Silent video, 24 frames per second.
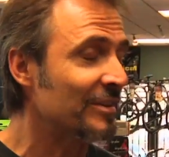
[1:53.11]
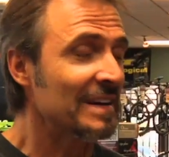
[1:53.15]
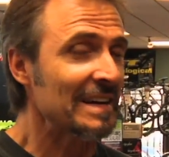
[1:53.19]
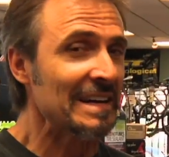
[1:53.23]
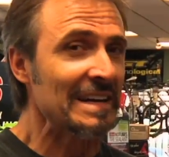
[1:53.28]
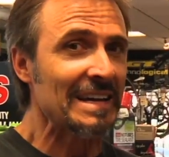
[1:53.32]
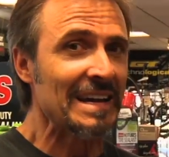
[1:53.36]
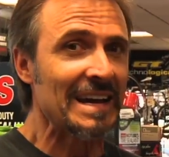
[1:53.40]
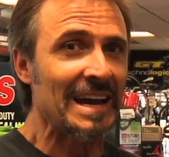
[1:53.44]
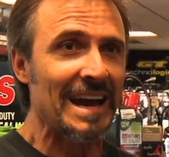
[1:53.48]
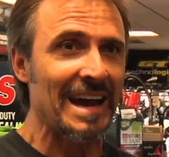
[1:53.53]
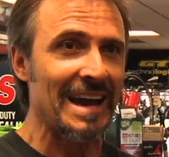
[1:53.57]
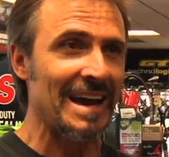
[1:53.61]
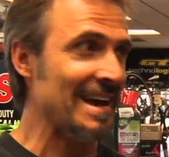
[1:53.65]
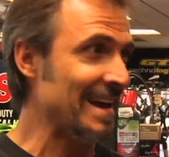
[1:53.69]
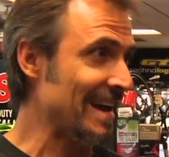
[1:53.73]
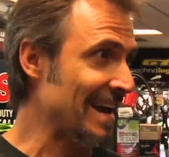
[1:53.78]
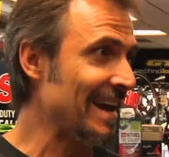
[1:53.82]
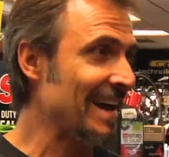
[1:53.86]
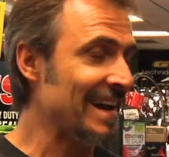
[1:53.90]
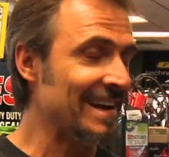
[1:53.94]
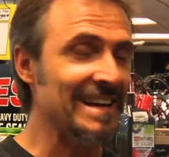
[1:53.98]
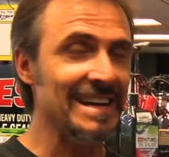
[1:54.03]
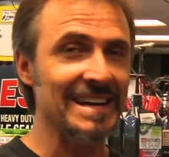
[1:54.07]
Oh,
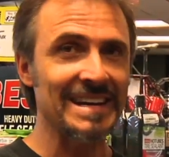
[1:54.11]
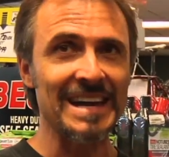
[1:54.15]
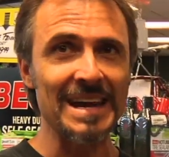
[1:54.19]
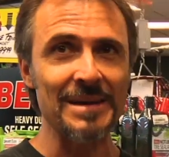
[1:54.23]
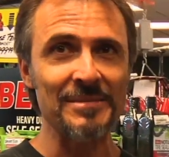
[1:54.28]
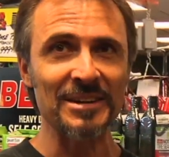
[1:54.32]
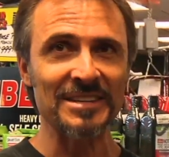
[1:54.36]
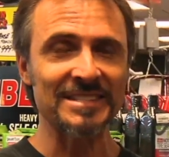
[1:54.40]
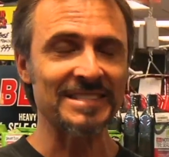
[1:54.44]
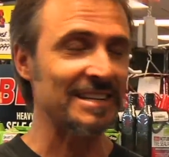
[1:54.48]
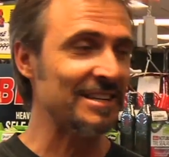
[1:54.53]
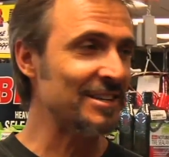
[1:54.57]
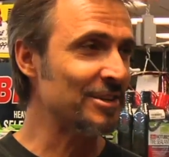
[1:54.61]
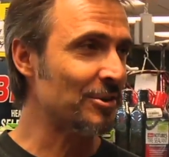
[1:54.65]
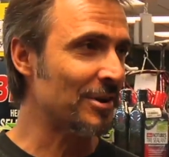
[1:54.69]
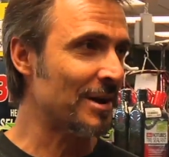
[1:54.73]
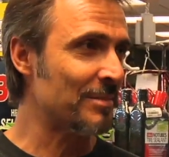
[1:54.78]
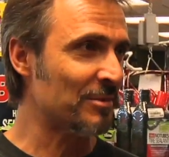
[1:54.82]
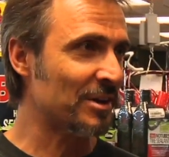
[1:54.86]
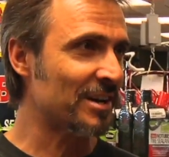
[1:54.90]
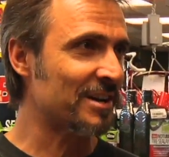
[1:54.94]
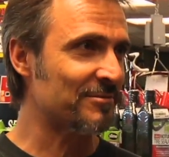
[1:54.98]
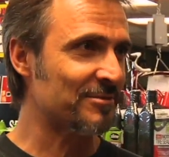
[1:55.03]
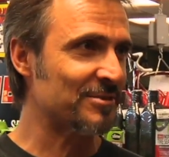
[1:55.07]
okay. And he came in and said, you know,
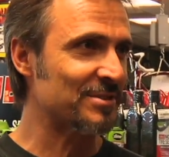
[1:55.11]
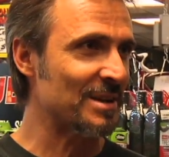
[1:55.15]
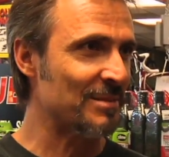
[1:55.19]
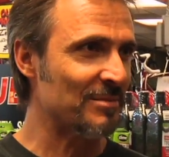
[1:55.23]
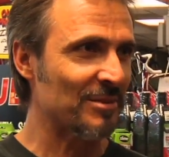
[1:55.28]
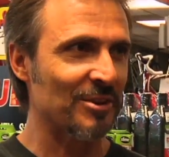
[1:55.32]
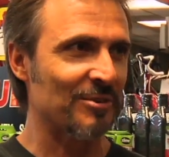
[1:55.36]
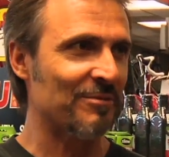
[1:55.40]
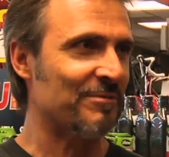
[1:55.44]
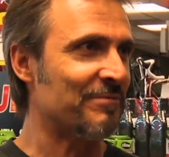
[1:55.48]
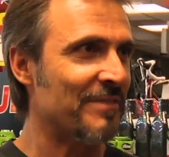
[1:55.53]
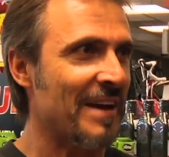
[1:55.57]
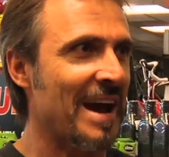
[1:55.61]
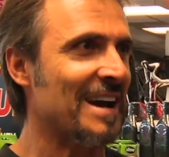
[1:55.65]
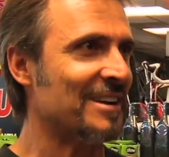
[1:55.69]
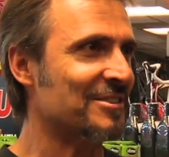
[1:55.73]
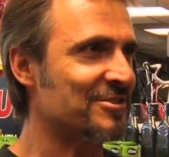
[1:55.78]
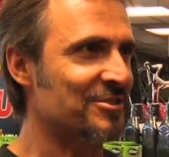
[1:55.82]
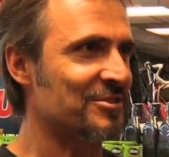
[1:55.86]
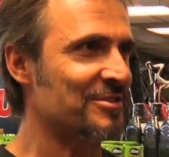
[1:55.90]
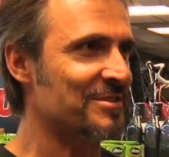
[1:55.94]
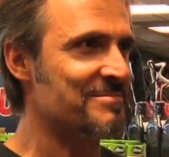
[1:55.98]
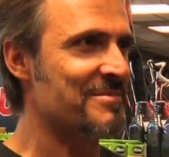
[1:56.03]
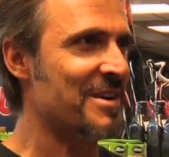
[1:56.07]
I'm looking for something a little
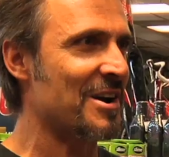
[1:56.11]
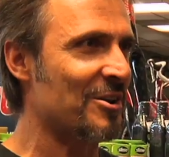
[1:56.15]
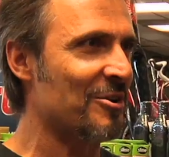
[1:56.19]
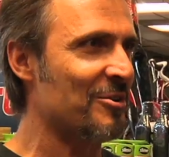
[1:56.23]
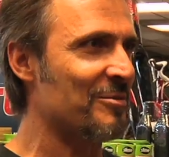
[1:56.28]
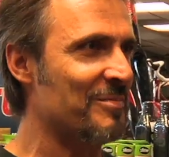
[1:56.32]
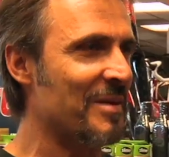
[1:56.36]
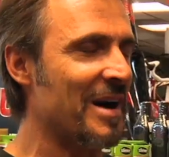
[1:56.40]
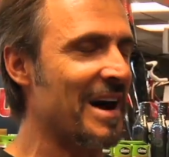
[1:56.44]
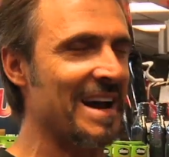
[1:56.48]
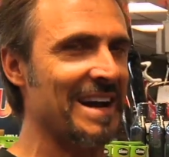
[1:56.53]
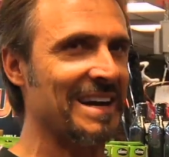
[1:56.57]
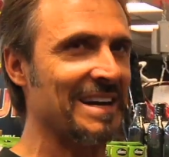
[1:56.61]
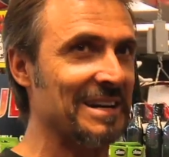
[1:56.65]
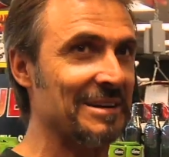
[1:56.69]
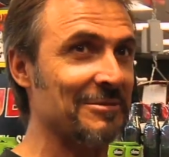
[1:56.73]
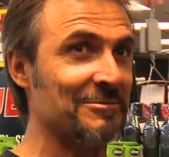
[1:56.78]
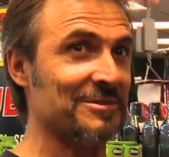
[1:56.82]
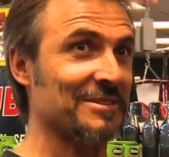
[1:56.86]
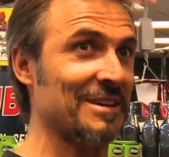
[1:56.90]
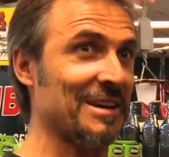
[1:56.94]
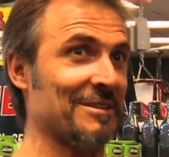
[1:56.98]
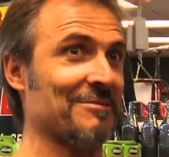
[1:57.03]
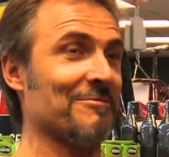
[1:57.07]
faster than my old bike. And
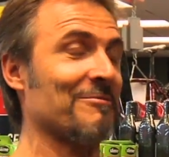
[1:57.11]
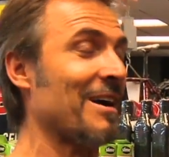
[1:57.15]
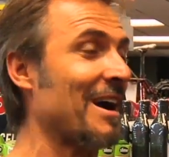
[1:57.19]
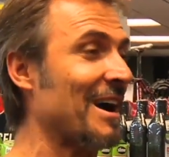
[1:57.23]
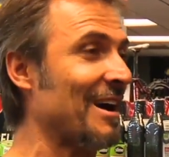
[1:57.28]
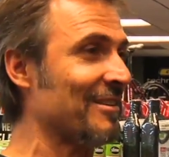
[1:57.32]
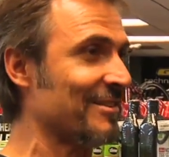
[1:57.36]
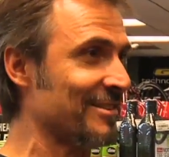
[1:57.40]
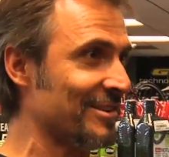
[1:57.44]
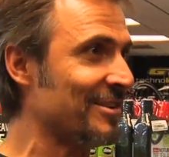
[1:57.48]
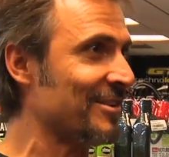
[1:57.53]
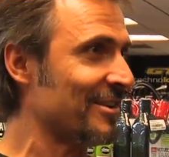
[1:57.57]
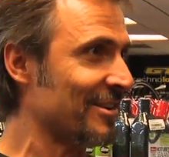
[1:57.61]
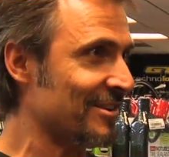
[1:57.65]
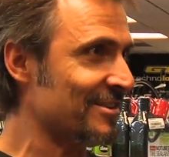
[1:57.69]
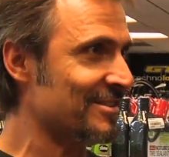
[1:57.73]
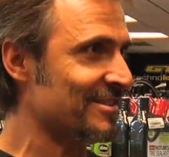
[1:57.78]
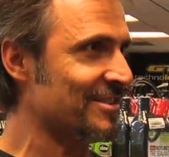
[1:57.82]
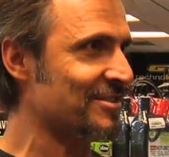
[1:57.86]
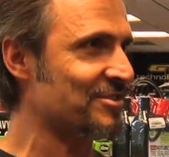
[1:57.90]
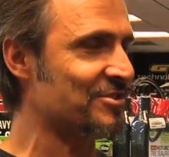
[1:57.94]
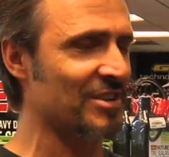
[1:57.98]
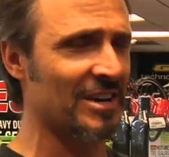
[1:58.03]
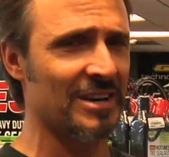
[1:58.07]
it was like, wow, you know,
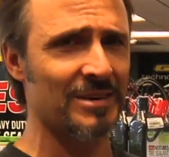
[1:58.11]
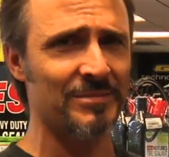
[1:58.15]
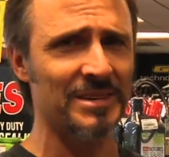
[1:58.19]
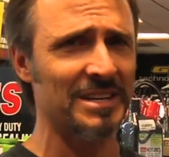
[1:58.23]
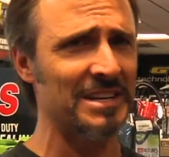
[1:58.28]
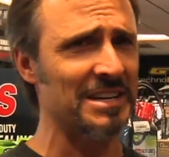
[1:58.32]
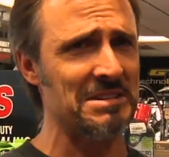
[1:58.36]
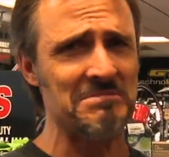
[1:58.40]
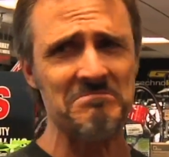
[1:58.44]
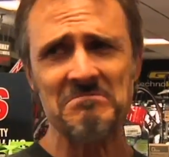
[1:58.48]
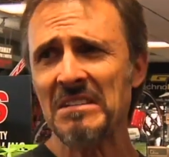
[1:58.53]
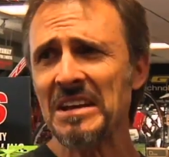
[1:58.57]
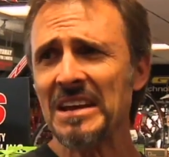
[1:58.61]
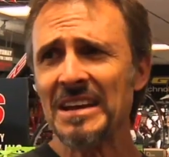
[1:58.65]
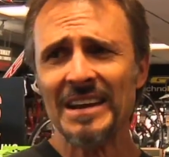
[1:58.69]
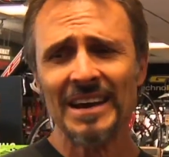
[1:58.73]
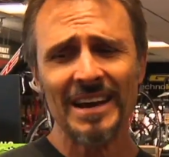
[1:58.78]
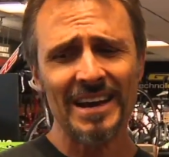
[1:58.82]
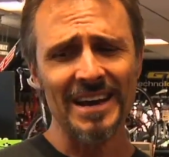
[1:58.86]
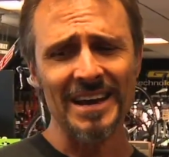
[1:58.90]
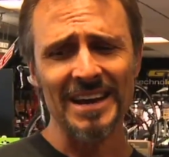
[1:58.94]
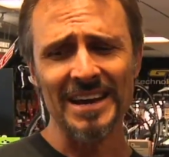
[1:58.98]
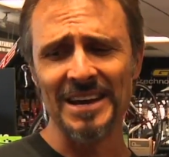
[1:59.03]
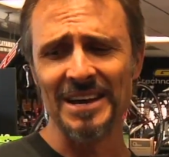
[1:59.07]
here's this gentleman. And
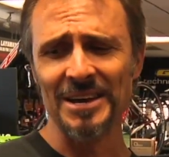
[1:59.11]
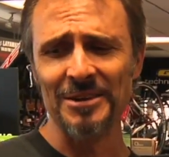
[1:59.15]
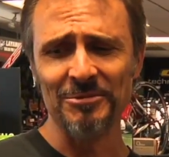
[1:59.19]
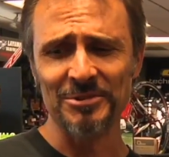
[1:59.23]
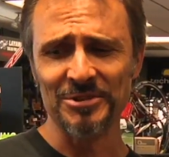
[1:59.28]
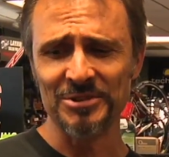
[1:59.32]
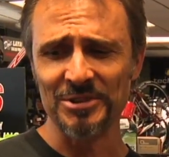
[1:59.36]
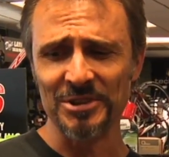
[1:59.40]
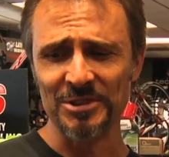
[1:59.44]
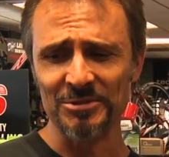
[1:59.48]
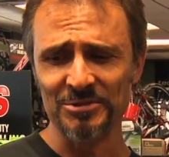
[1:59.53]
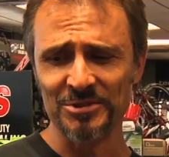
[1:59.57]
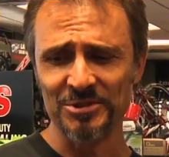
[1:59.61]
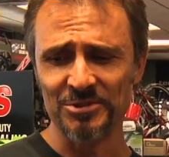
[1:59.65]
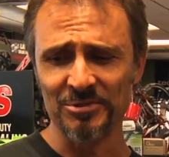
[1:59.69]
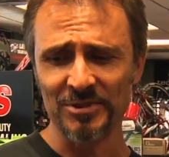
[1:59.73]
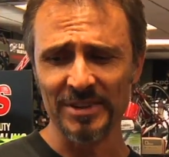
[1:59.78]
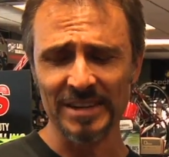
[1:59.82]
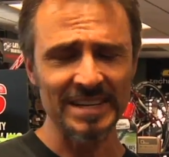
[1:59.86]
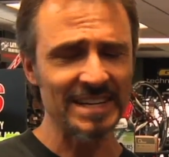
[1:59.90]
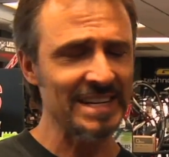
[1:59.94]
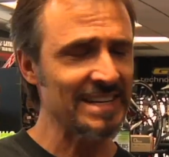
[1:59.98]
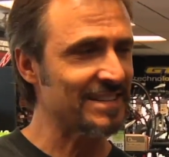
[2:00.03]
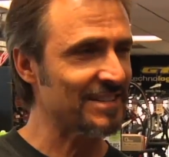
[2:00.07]
it was
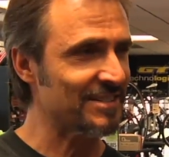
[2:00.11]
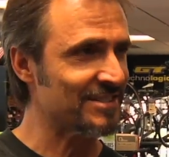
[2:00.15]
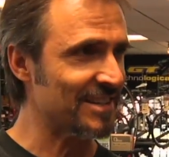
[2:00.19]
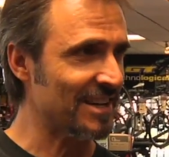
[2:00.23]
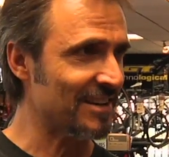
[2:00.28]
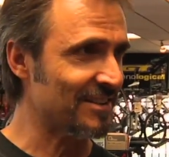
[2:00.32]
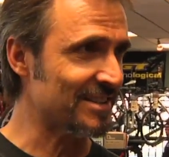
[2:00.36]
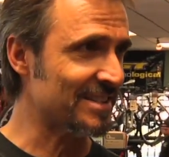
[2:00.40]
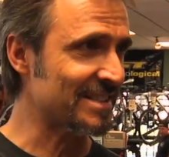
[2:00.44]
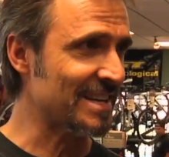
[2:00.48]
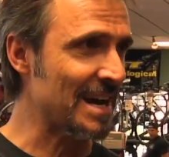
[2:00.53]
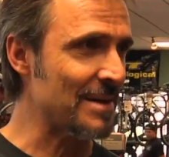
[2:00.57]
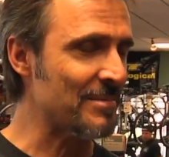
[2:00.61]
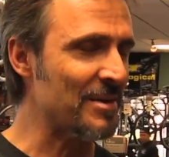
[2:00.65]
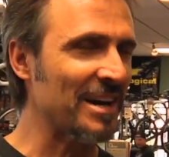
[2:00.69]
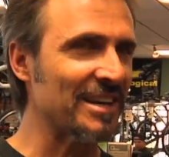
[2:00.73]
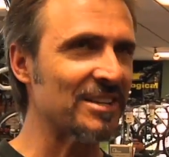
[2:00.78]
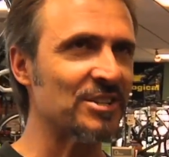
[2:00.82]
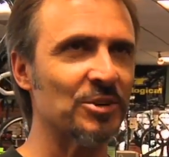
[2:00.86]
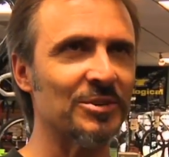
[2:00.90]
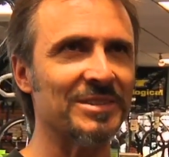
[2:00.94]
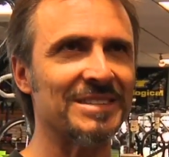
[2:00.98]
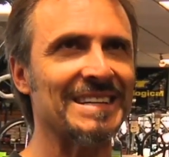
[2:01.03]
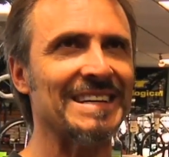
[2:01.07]
really neat to sell this guy
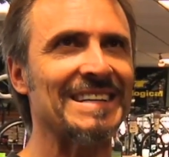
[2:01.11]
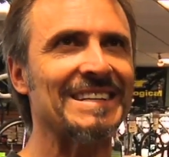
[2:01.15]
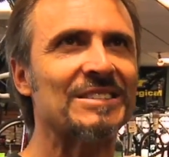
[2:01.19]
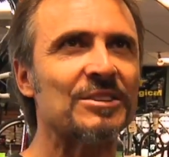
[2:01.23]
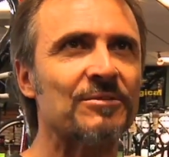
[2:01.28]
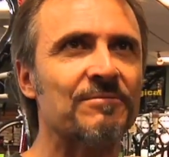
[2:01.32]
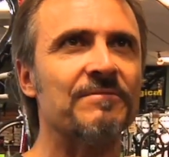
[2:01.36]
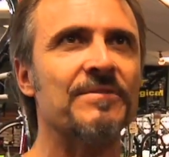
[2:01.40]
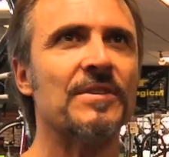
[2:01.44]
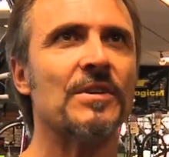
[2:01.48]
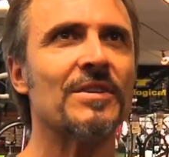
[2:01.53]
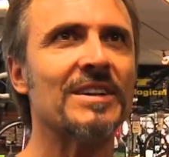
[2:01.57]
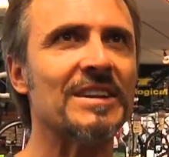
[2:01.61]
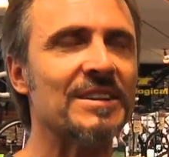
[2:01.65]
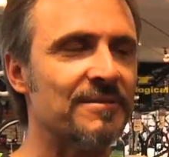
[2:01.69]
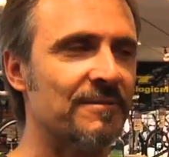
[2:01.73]
bike. So it's a very